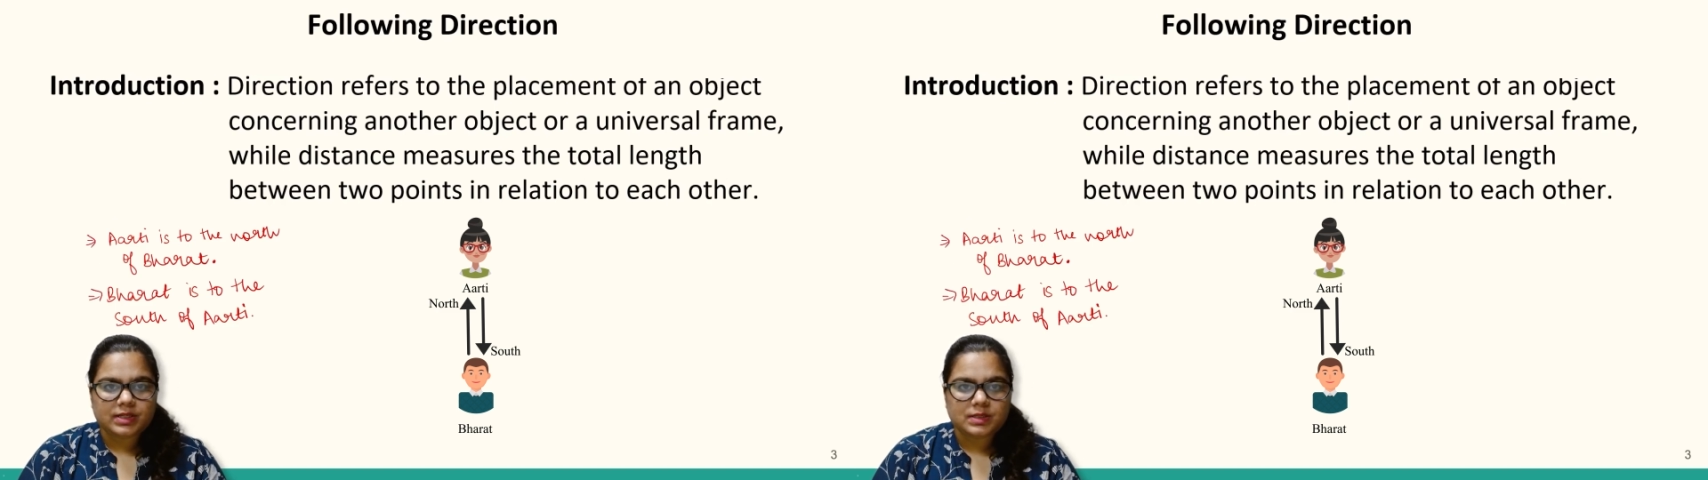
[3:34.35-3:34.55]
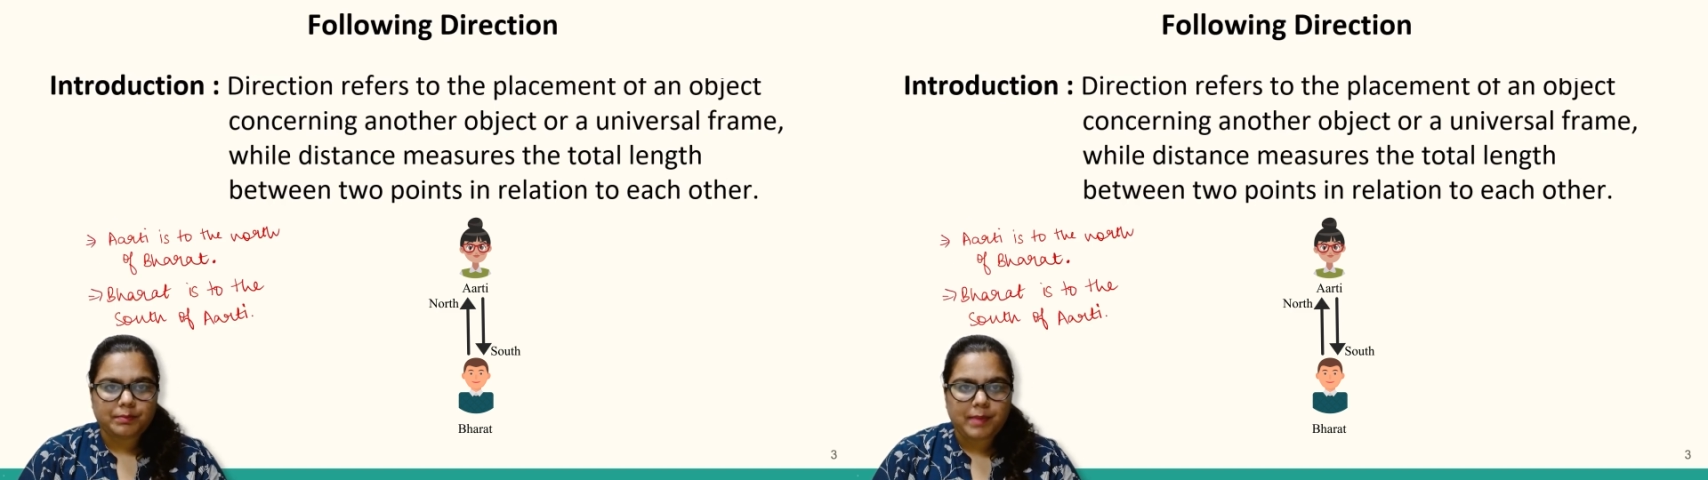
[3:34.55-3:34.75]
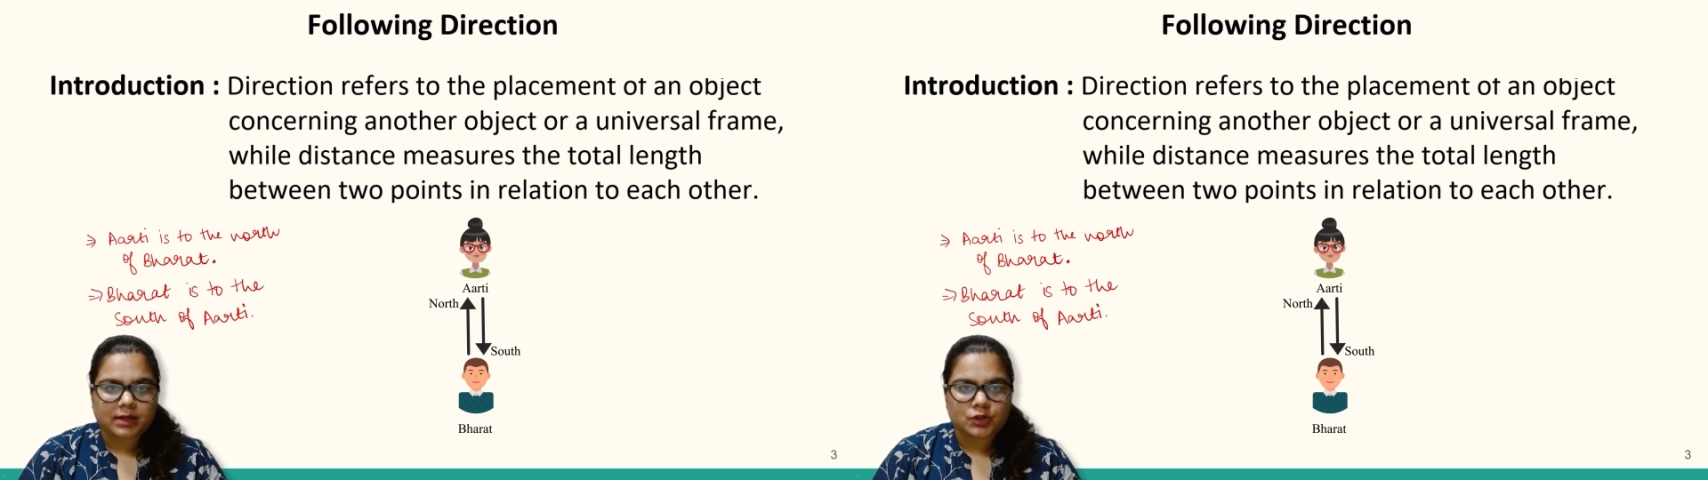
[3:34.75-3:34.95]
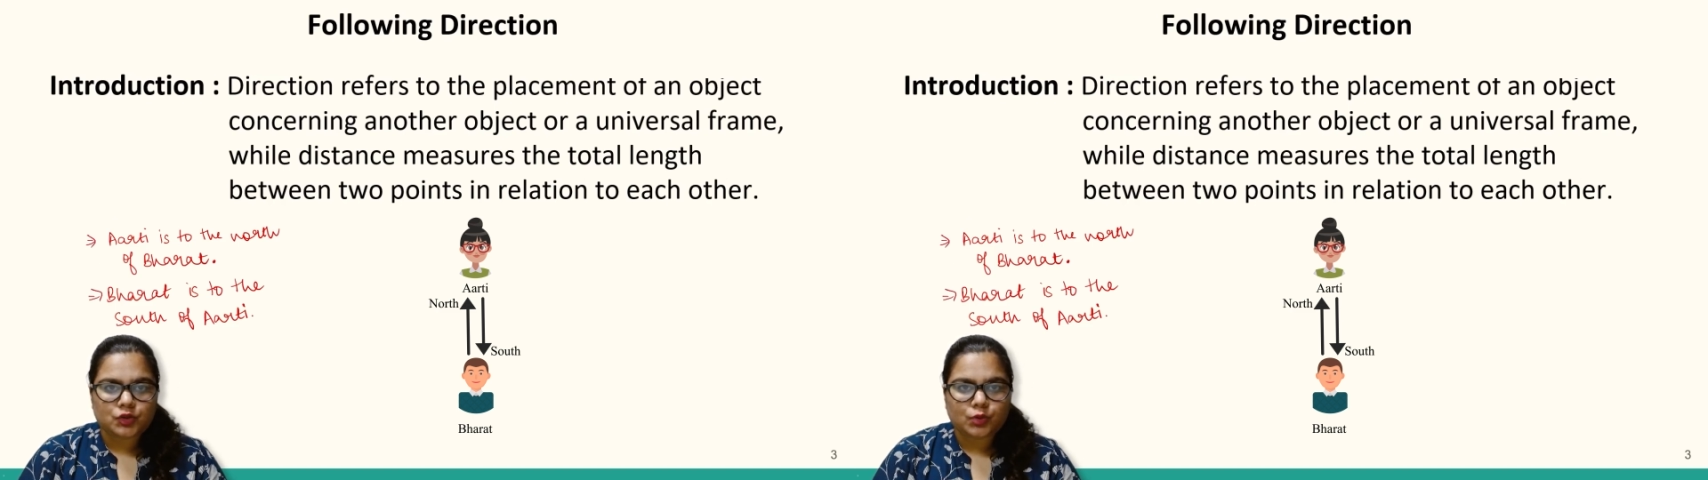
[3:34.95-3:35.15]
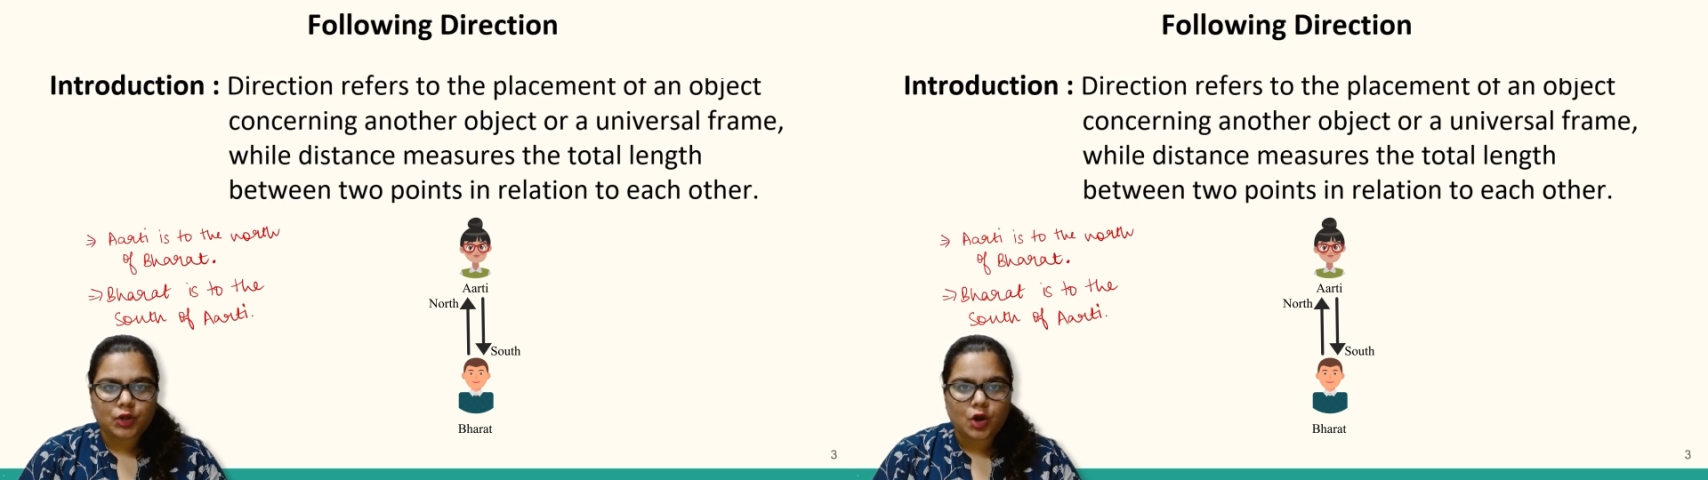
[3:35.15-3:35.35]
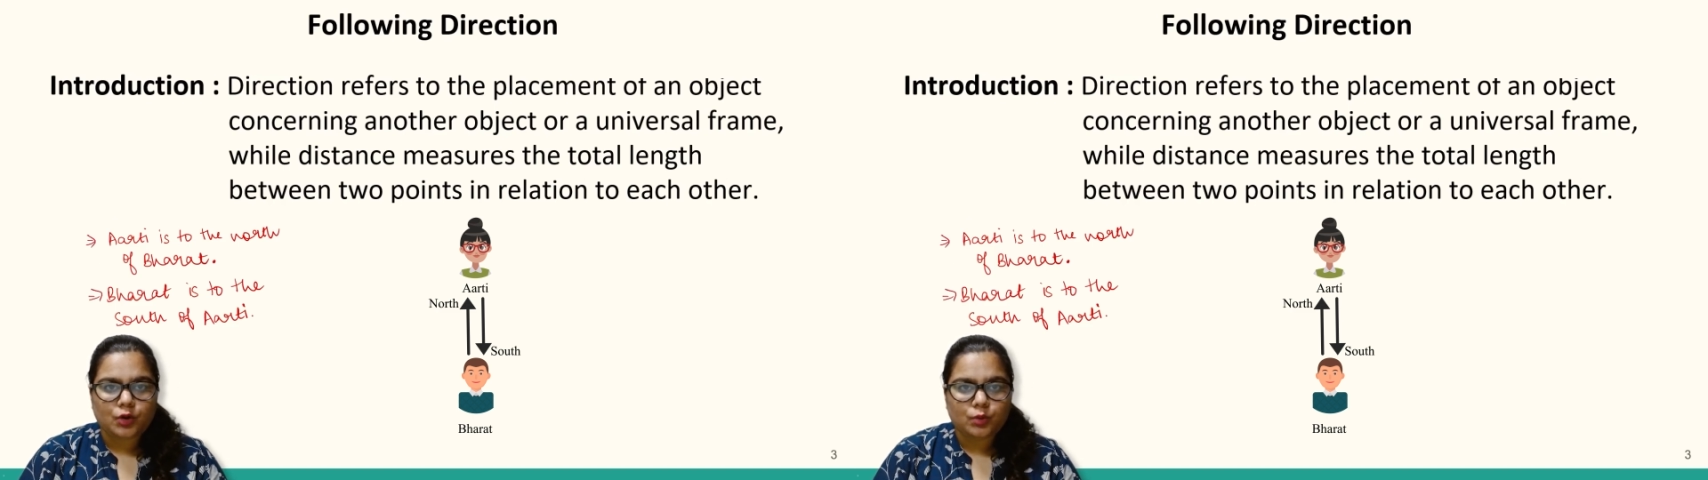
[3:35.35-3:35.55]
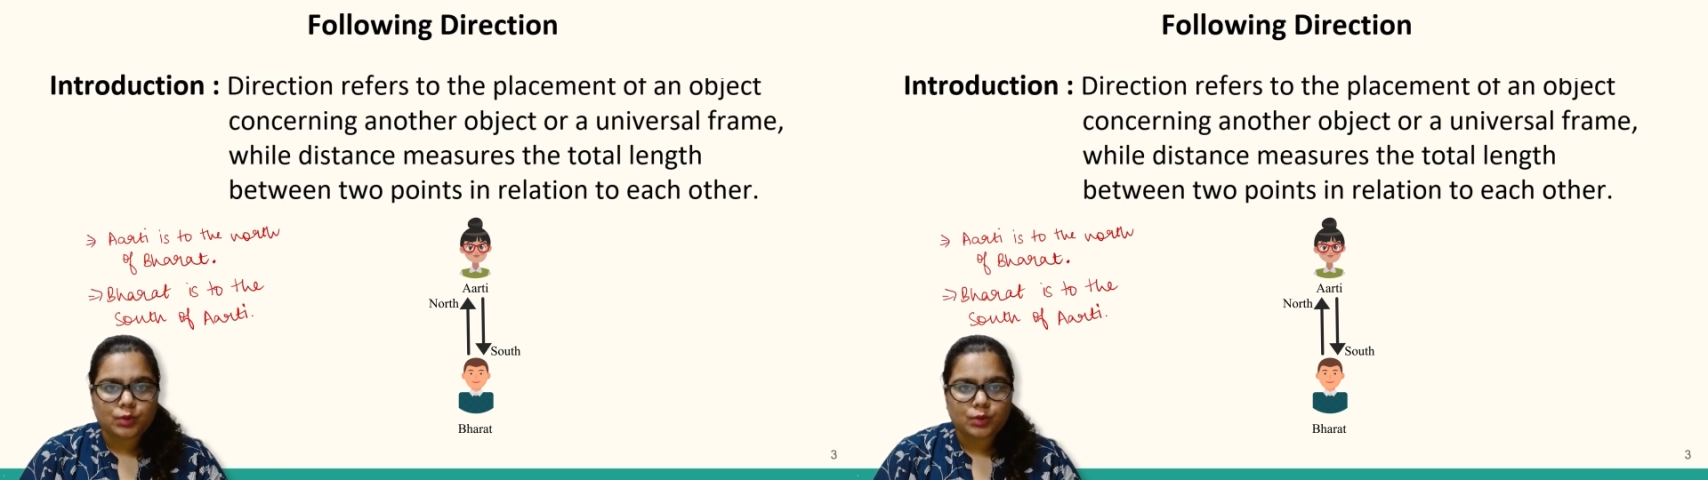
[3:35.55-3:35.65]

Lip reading: respect to your